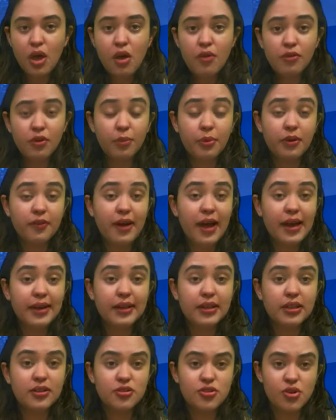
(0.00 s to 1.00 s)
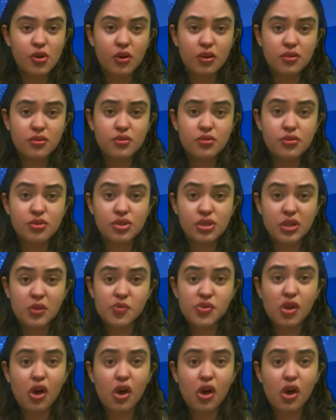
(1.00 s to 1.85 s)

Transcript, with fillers: for providing insurance to ships